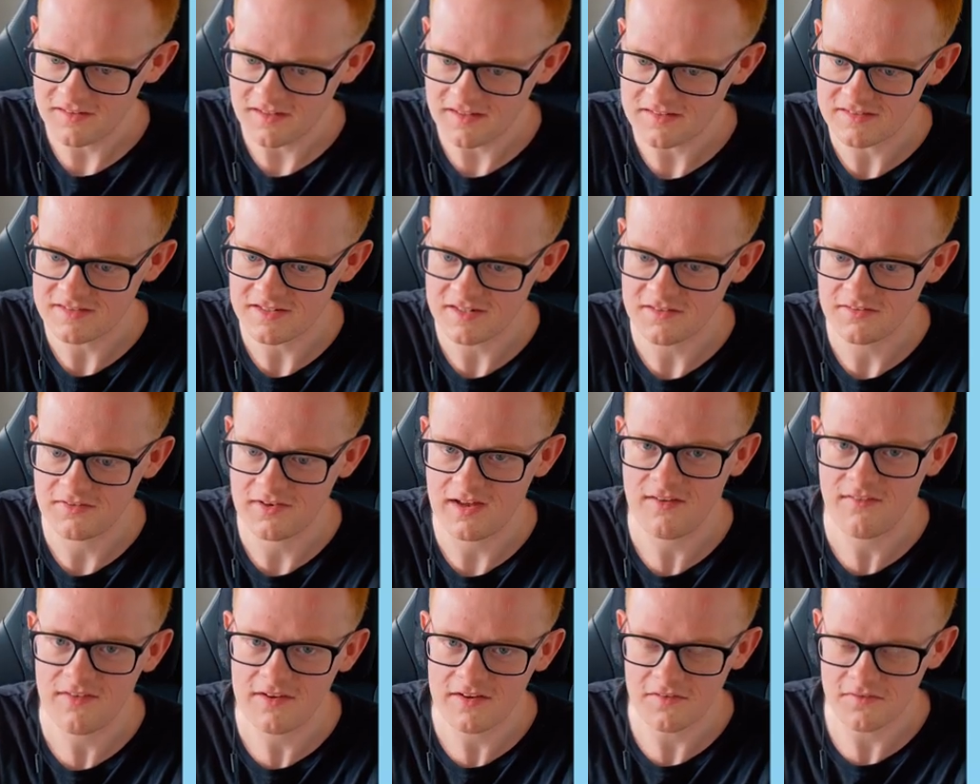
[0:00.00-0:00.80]
instead of
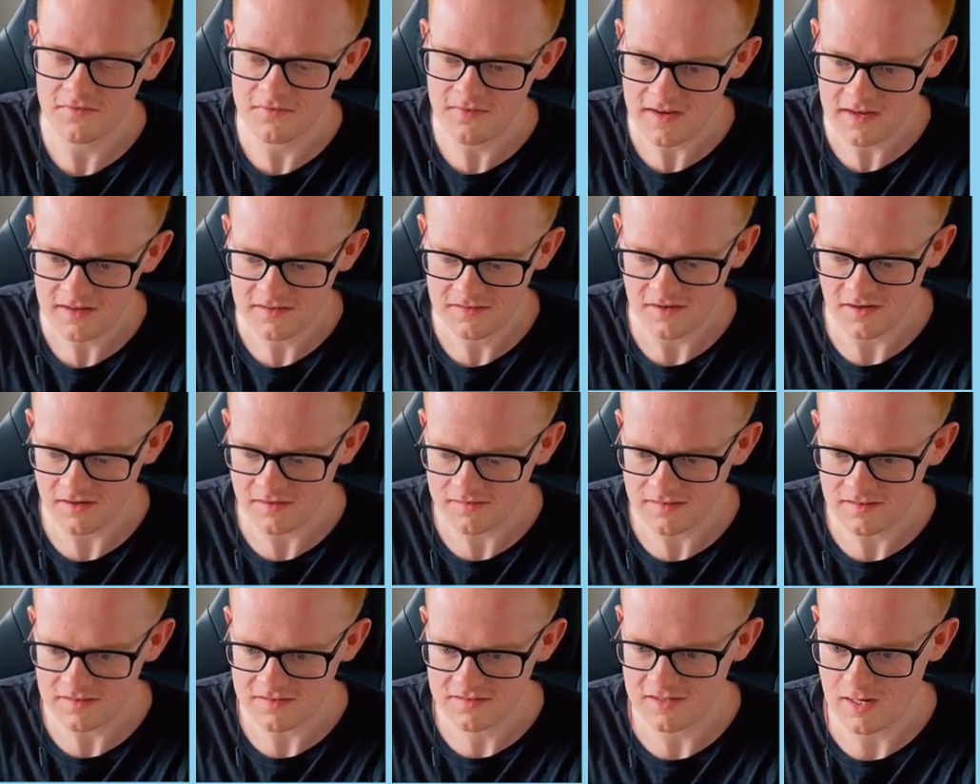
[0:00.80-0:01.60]
having a fake
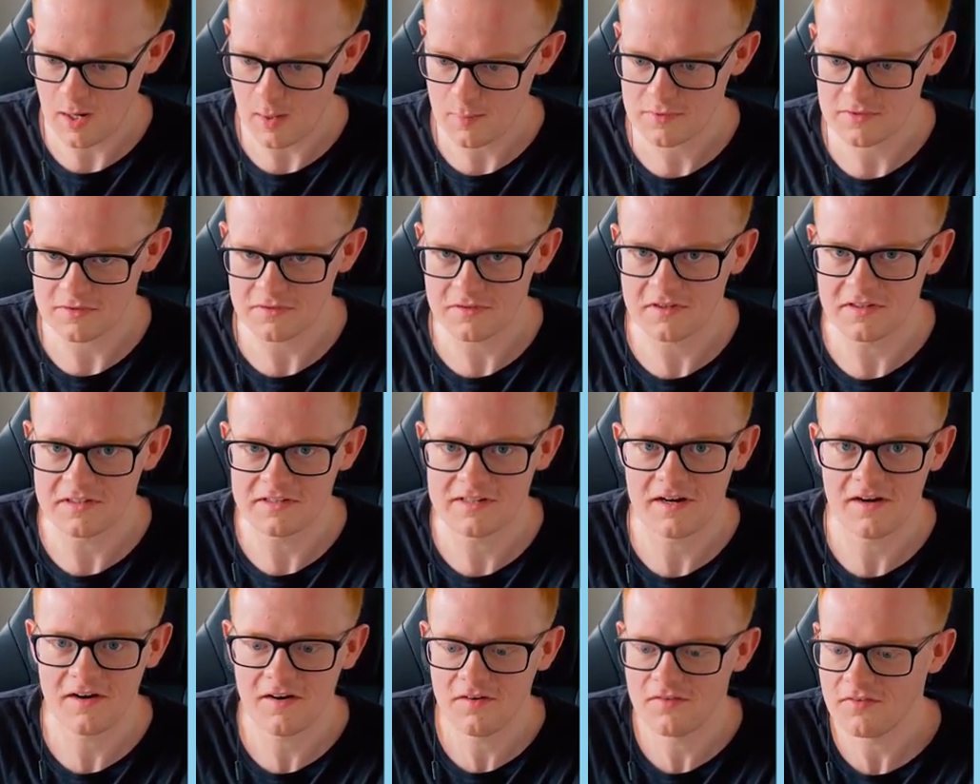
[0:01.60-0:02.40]
dog that's absolutely
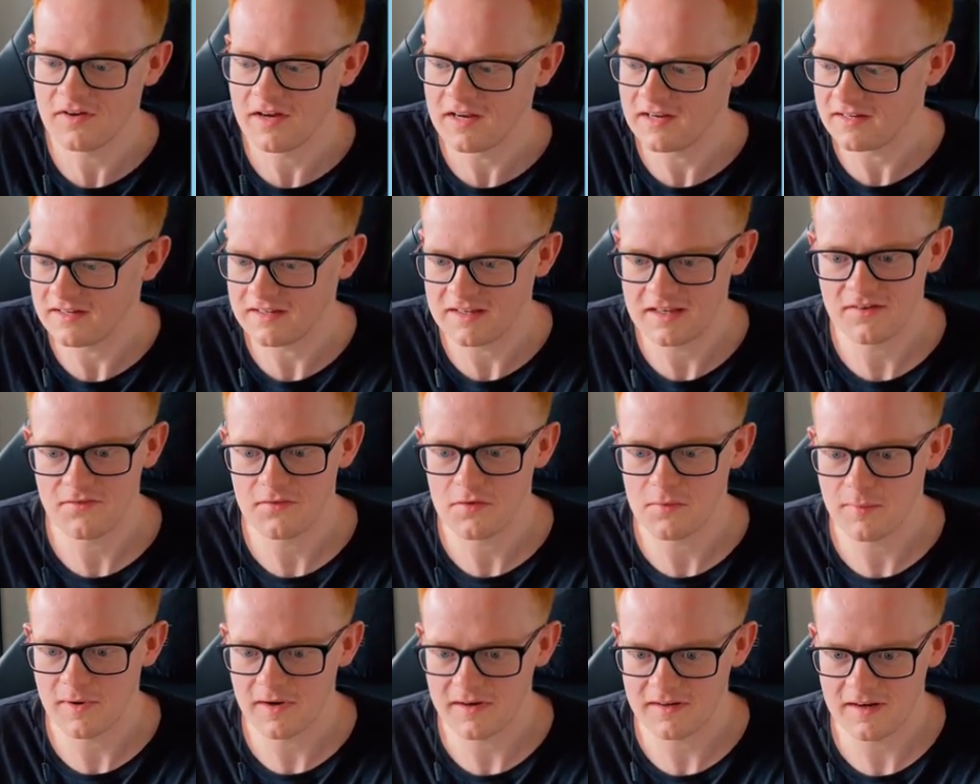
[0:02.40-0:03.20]
terrifying to give
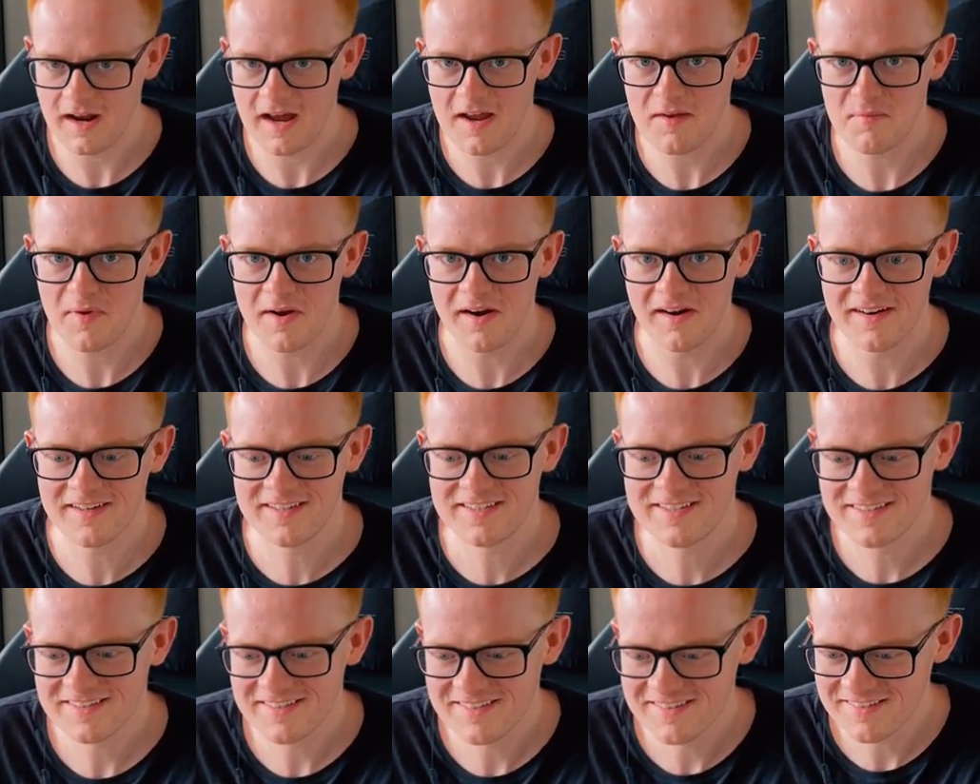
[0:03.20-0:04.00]
you
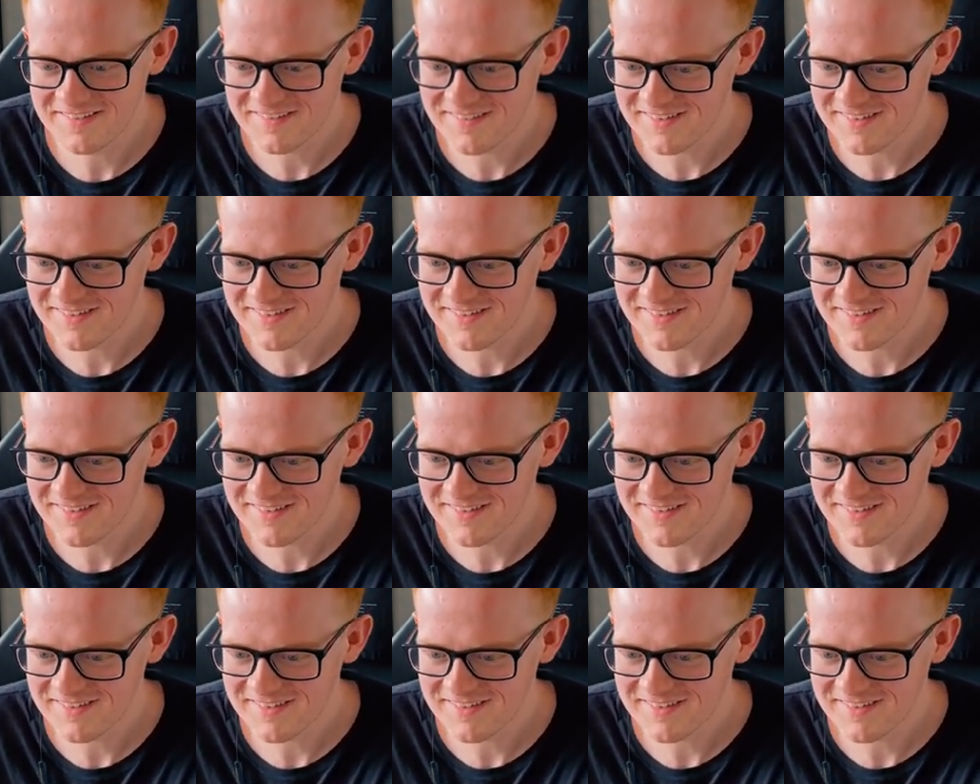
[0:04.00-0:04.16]
nightmares?